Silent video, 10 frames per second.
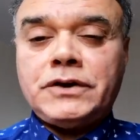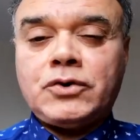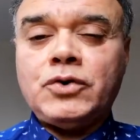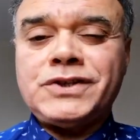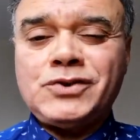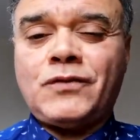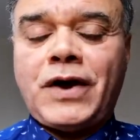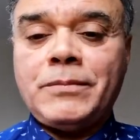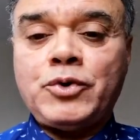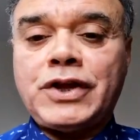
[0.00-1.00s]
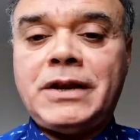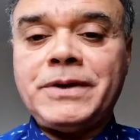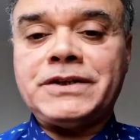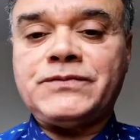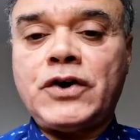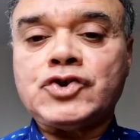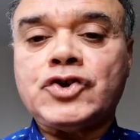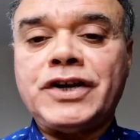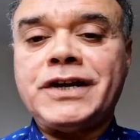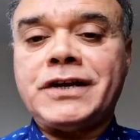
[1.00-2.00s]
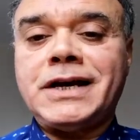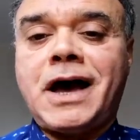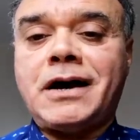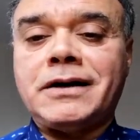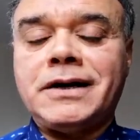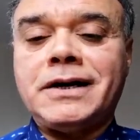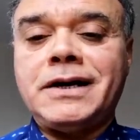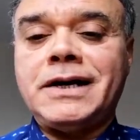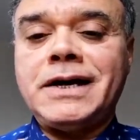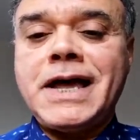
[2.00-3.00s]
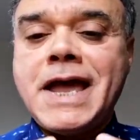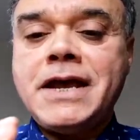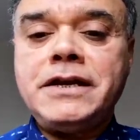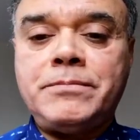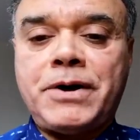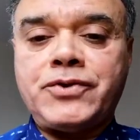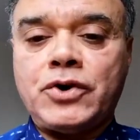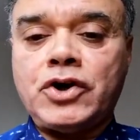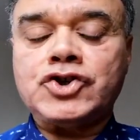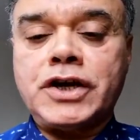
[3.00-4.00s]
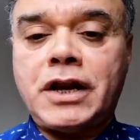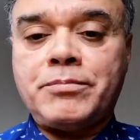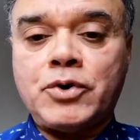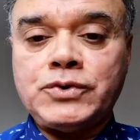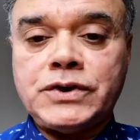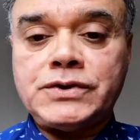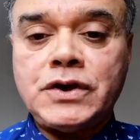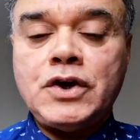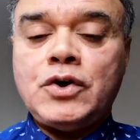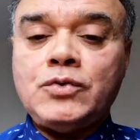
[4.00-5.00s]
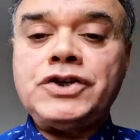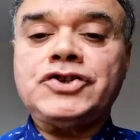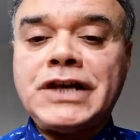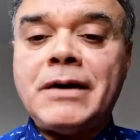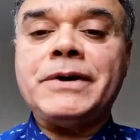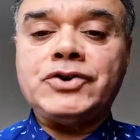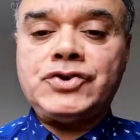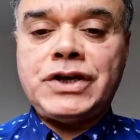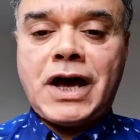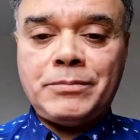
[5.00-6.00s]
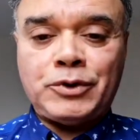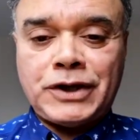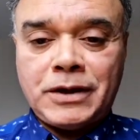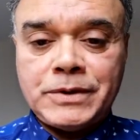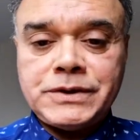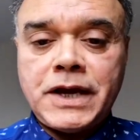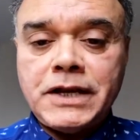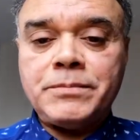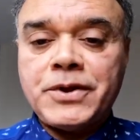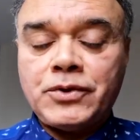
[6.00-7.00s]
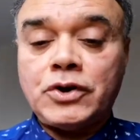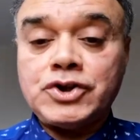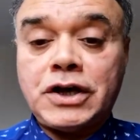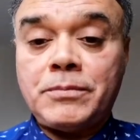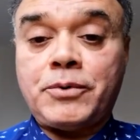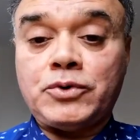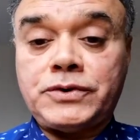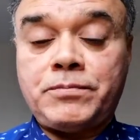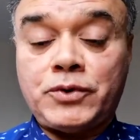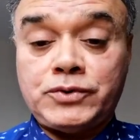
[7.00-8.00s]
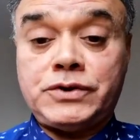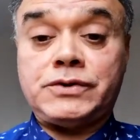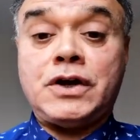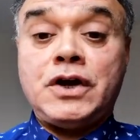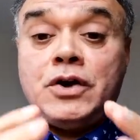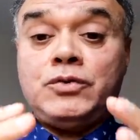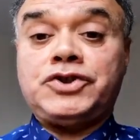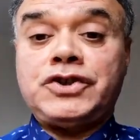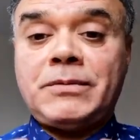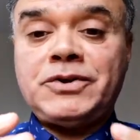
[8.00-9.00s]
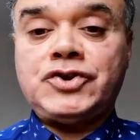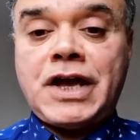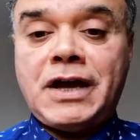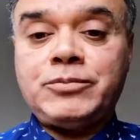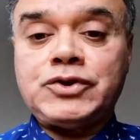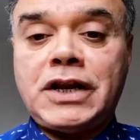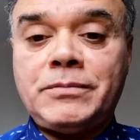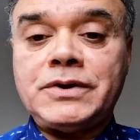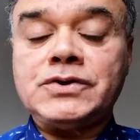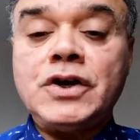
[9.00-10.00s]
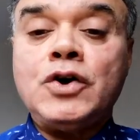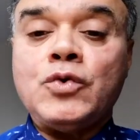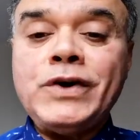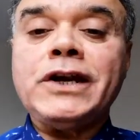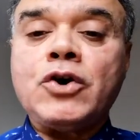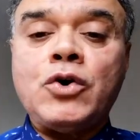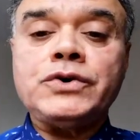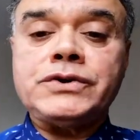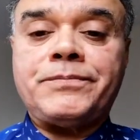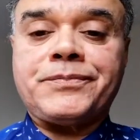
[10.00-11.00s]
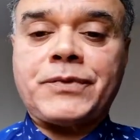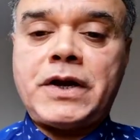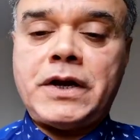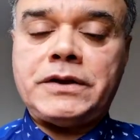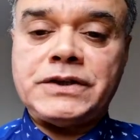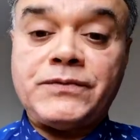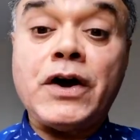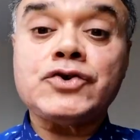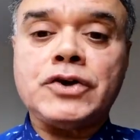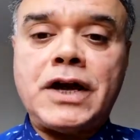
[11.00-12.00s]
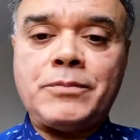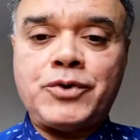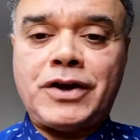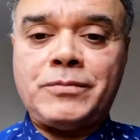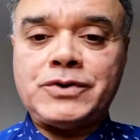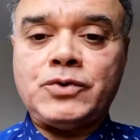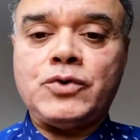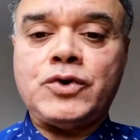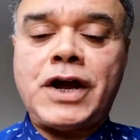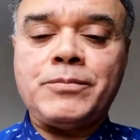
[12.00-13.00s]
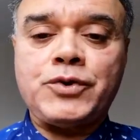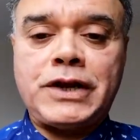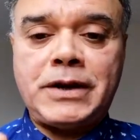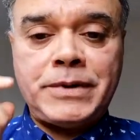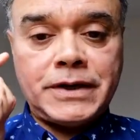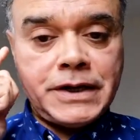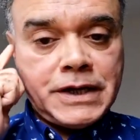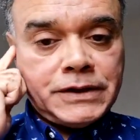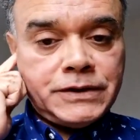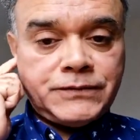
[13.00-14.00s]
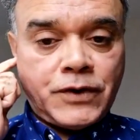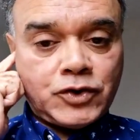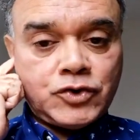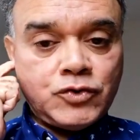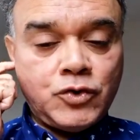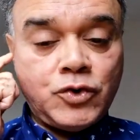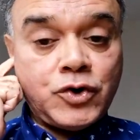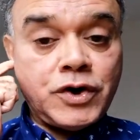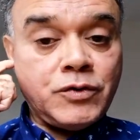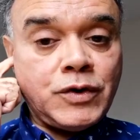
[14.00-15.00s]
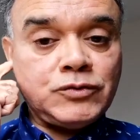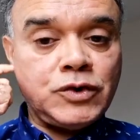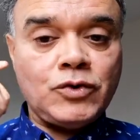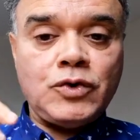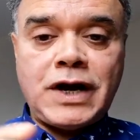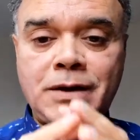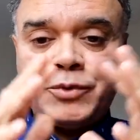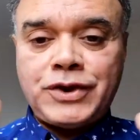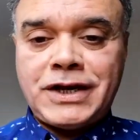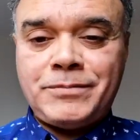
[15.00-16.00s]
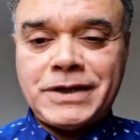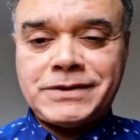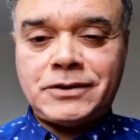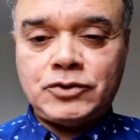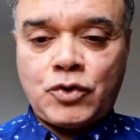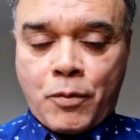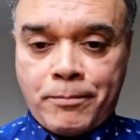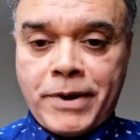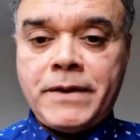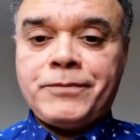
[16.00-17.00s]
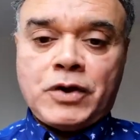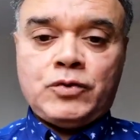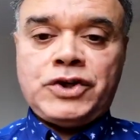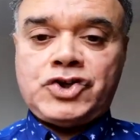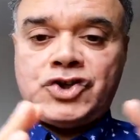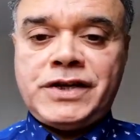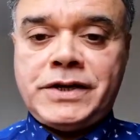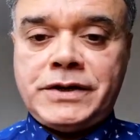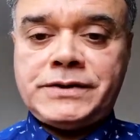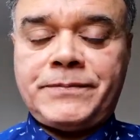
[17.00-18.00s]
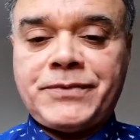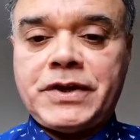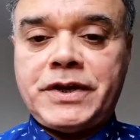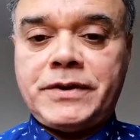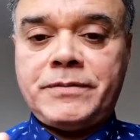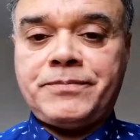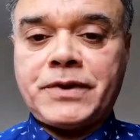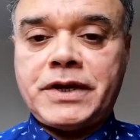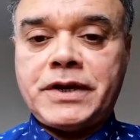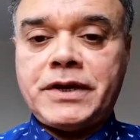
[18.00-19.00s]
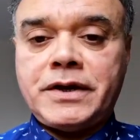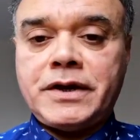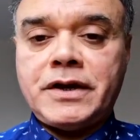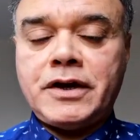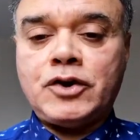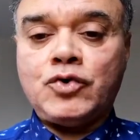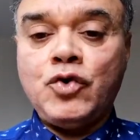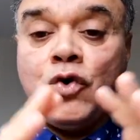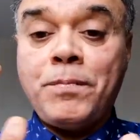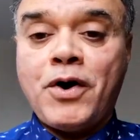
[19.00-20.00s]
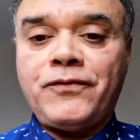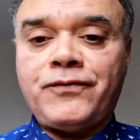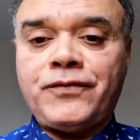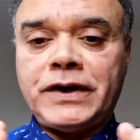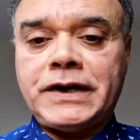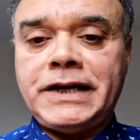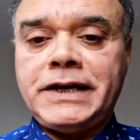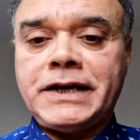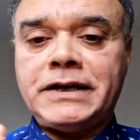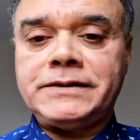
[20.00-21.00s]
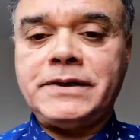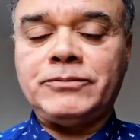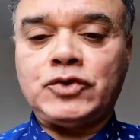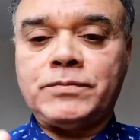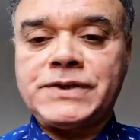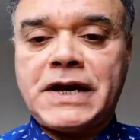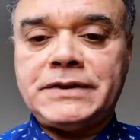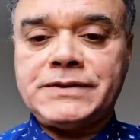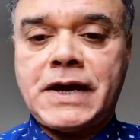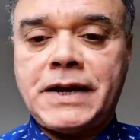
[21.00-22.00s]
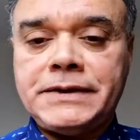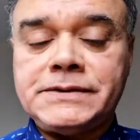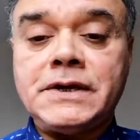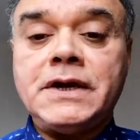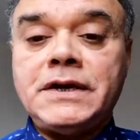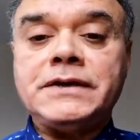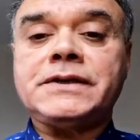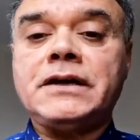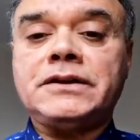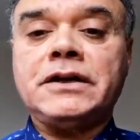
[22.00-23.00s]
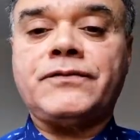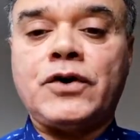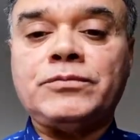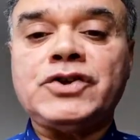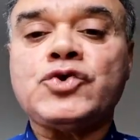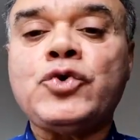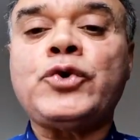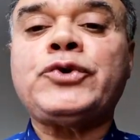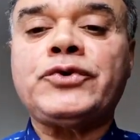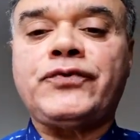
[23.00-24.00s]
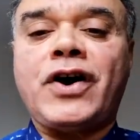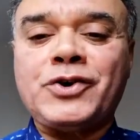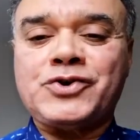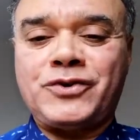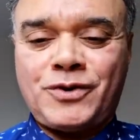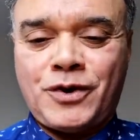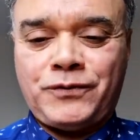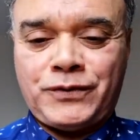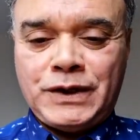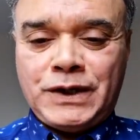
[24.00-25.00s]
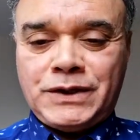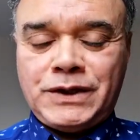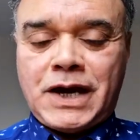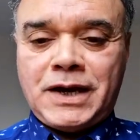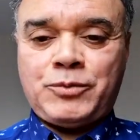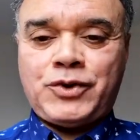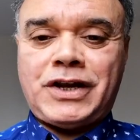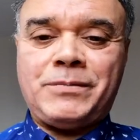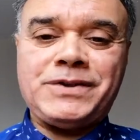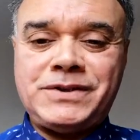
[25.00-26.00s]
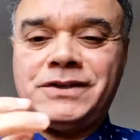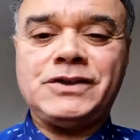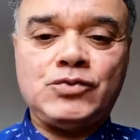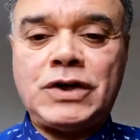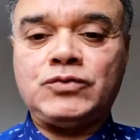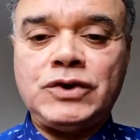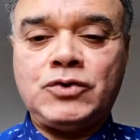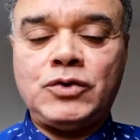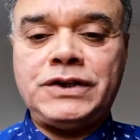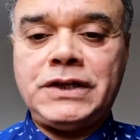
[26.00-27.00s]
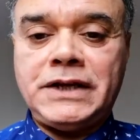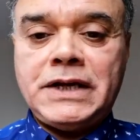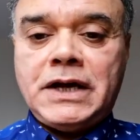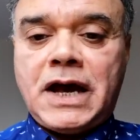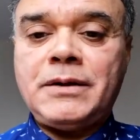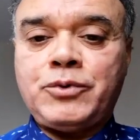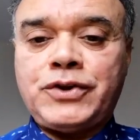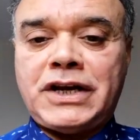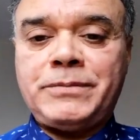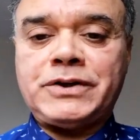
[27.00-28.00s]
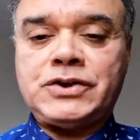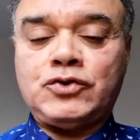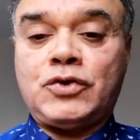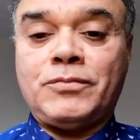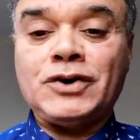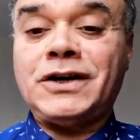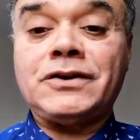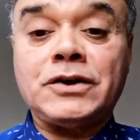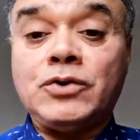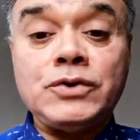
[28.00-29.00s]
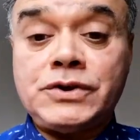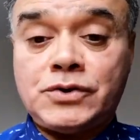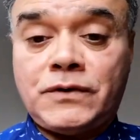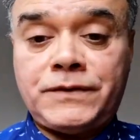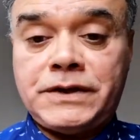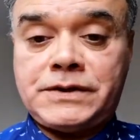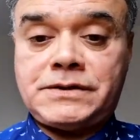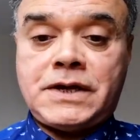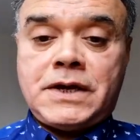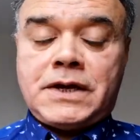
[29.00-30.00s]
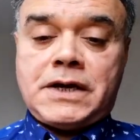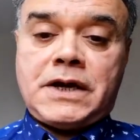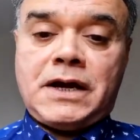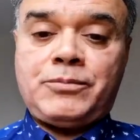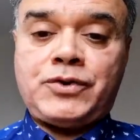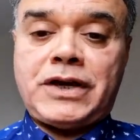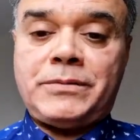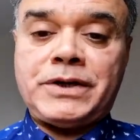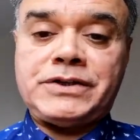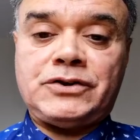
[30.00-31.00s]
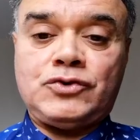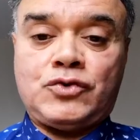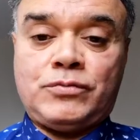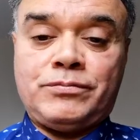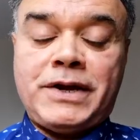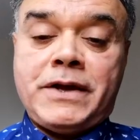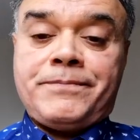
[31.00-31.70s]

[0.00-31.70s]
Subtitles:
The causes of hypothalamic dysfunction are any pathological process which damage the hypothalamus. Any pathological process which damage the hypothalamus will cause dysfunctional hypothalamus or hypothalamic dysfunction, or what we call hypothalamic syndrome, which is a group of clinical symptoms and signs resulting from disordered function of the hypothalamus. This is what we call the hypothalamic syndrome. What are the causes of this hypothalamic syndrome?